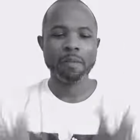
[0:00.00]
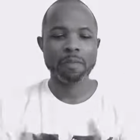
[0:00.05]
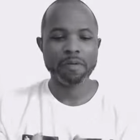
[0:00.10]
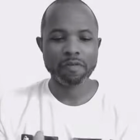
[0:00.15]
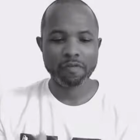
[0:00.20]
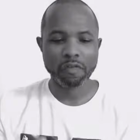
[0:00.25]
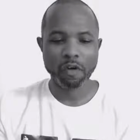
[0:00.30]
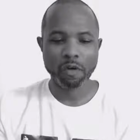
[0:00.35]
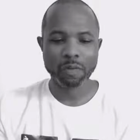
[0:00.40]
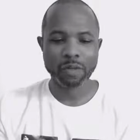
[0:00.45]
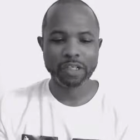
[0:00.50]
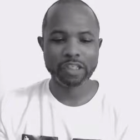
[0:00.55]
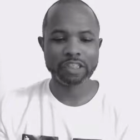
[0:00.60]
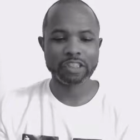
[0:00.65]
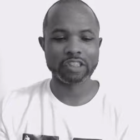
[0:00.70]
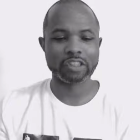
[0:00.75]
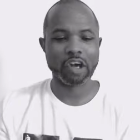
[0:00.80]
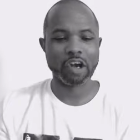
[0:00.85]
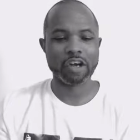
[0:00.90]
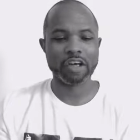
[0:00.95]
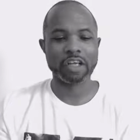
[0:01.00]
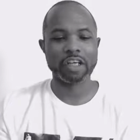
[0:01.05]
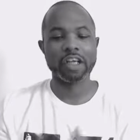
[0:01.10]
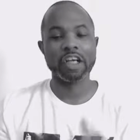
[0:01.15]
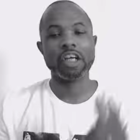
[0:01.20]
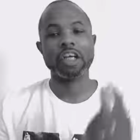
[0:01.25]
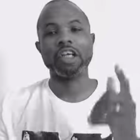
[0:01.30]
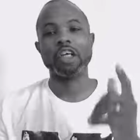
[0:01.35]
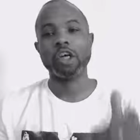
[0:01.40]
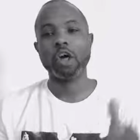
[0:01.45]
before we get started,
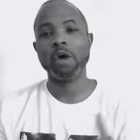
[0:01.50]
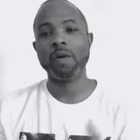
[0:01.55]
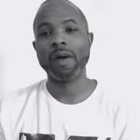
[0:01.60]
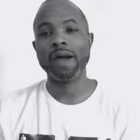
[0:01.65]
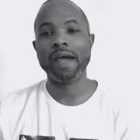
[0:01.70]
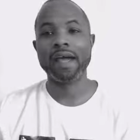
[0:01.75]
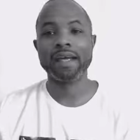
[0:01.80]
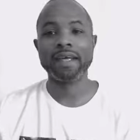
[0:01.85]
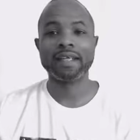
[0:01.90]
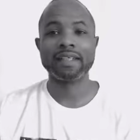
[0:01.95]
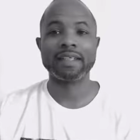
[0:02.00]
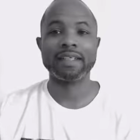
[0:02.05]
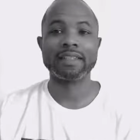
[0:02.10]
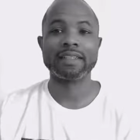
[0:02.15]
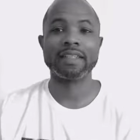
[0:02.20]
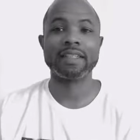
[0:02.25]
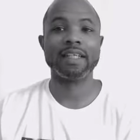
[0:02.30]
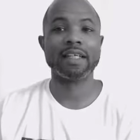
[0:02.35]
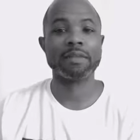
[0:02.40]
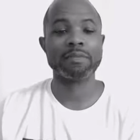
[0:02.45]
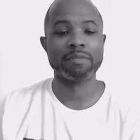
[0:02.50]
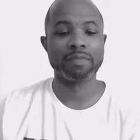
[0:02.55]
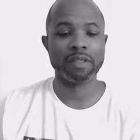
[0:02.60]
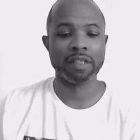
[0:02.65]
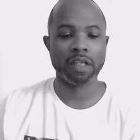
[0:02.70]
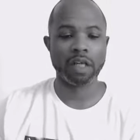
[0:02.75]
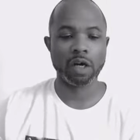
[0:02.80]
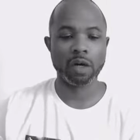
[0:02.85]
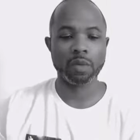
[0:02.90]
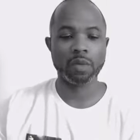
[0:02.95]
go ahead and click the link
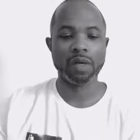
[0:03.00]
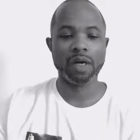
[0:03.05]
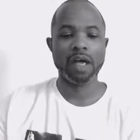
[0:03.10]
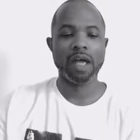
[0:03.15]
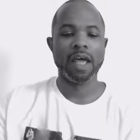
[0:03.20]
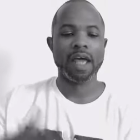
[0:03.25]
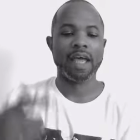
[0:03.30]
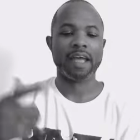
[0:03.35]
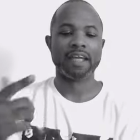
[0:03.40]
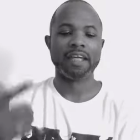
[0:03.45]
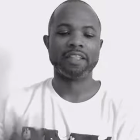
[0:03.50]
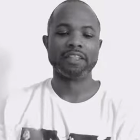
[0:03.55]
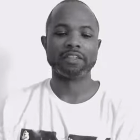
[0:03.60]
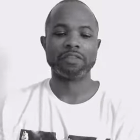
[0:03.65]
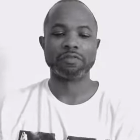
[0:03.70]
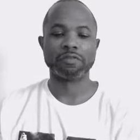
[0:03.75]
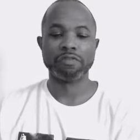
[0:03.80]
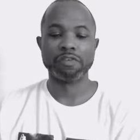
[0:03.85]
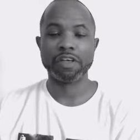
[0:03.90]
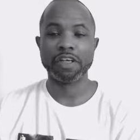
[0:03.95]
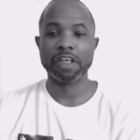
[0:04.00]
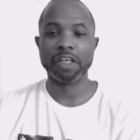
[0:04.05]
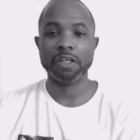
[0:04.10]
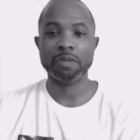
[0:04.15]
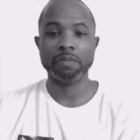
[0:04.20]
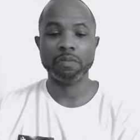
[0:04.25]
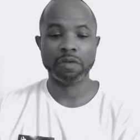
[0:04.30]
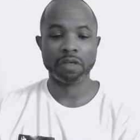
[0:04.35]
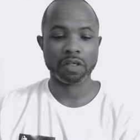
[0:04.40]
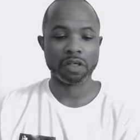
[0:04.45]
below and get your free
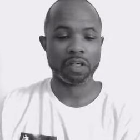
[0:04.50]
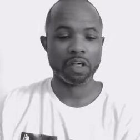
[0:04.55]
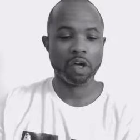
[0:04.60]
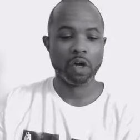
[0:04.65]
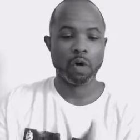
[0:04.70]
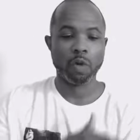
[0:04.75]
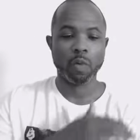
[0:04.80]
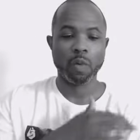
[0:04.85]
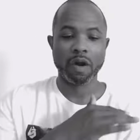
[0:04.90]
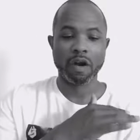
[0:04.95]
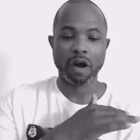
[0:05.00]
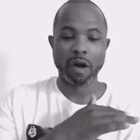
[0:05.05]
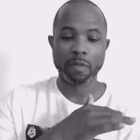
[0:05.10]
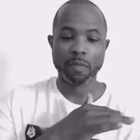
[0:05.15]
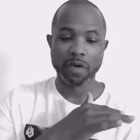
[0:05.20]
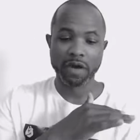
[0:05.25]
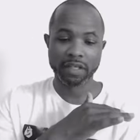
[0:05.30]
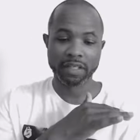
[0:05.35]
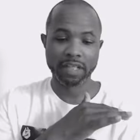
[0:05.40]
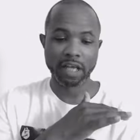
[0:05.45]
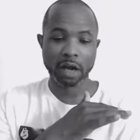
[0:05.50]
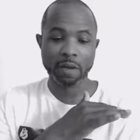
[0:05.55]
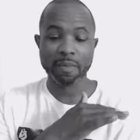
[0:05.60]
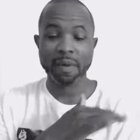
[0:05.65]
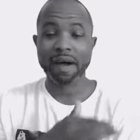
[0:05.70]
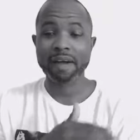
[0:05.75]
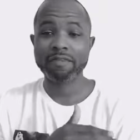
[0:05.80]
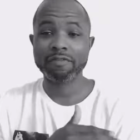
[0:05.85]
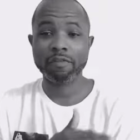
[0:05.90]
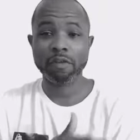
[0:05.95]
ebook where I break down
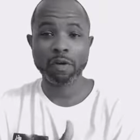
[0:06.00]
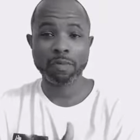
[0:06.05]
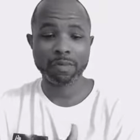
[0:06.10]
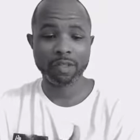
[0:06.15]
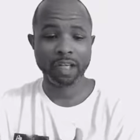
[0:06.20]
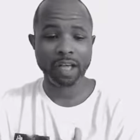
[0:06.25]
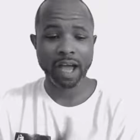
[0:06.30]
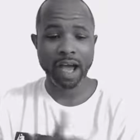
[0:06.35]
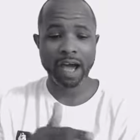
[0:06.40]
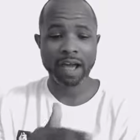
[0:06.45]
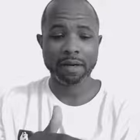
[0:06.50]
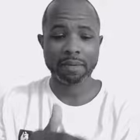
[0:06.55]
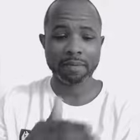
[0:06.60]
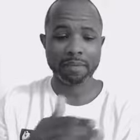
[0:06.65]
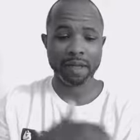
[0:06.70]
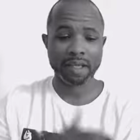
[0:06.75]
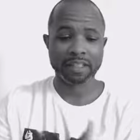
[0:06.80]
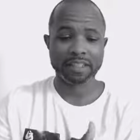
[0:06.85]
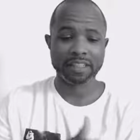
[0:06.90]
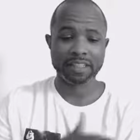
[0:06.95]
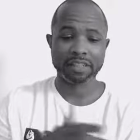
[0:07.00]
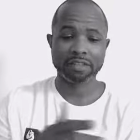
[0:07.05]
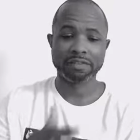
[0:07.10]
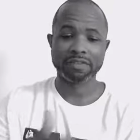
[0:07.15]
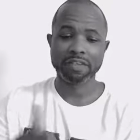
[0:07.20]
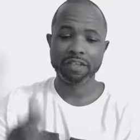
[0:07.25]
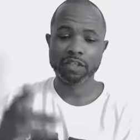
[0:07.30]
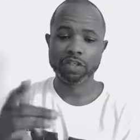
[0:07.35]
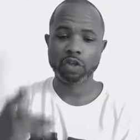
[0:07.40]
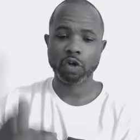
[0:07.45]
my formula how to make six
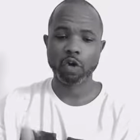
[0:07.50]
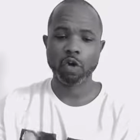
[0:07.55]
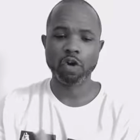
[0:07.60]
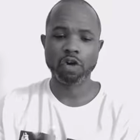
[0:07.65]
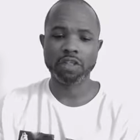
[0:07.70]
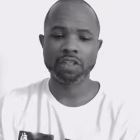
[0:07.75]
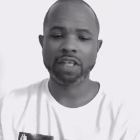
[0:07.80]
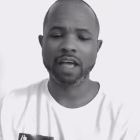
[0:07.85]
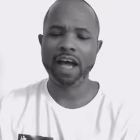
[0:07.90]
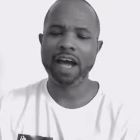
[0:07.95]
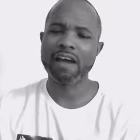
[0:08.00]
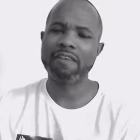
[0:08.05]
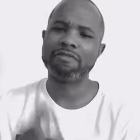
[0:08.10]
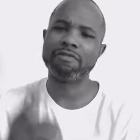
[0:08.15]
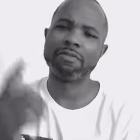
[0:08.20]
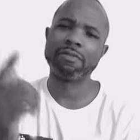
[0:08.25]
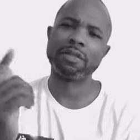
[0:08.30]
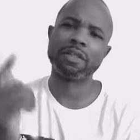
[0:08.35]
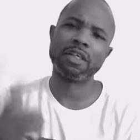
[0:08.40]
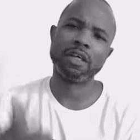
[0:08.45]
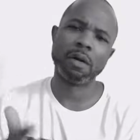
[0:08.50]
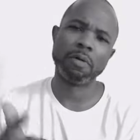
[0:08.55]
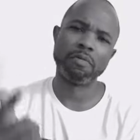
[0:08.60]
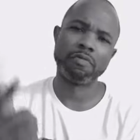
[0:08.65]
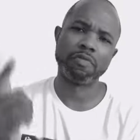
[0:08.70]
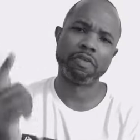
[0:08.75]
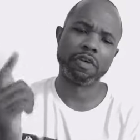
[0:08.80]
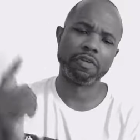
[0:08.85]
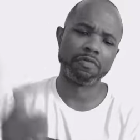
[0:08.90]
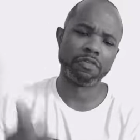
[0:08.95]
figures online from the
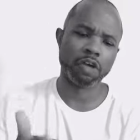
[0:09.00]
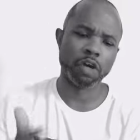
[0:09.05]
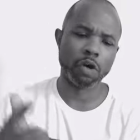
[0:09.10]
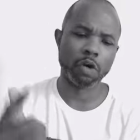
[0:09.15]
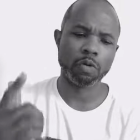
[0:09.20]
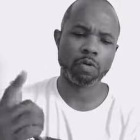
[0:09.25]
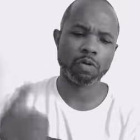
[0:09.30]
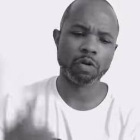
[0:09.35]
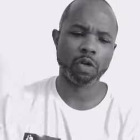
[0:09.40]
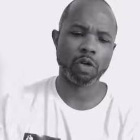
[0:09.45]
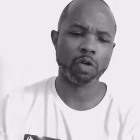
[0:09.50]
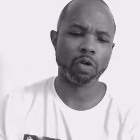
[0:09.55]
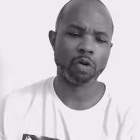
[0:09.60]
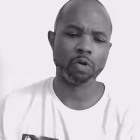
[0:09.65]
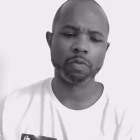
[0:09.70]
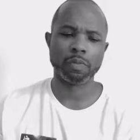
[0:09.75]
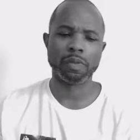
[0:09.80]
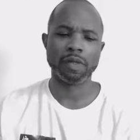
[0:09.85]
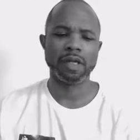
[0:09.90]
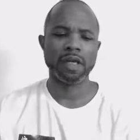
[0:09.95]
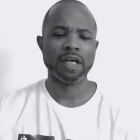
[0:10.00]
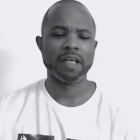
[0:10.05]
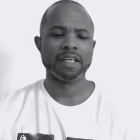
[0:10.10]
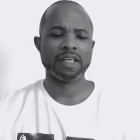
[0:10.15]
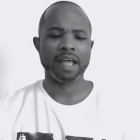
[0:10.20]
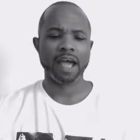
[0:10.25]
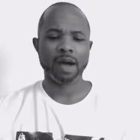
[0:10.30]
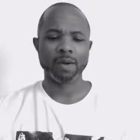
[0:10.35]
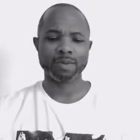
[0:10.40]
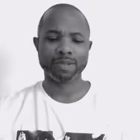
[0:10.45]
comfort of your own home.
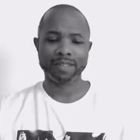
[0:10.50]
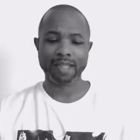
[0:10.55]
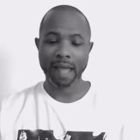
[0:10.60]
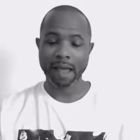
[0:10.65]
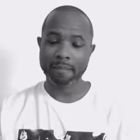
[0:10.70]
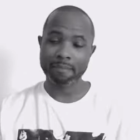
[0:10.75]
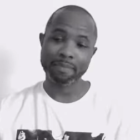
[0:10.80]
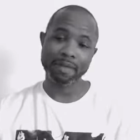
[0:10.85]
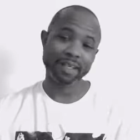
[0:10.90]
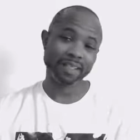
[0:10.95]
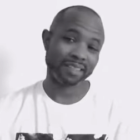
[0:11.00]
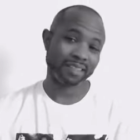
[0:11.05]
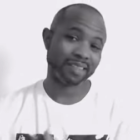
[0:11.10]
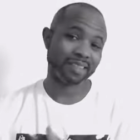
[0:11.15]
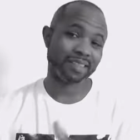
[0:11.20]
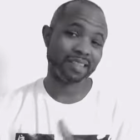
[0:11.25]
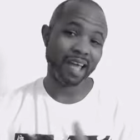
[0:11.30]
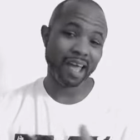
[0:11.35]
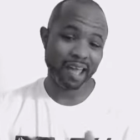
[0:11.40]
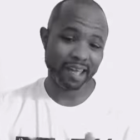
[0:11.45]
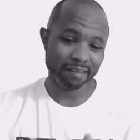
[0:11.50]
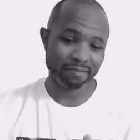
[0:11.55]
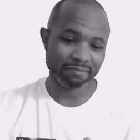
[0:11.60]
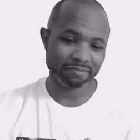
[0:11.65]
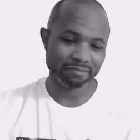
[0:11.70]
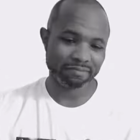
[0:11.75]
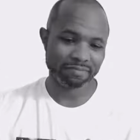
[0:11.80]
Now, with that being said,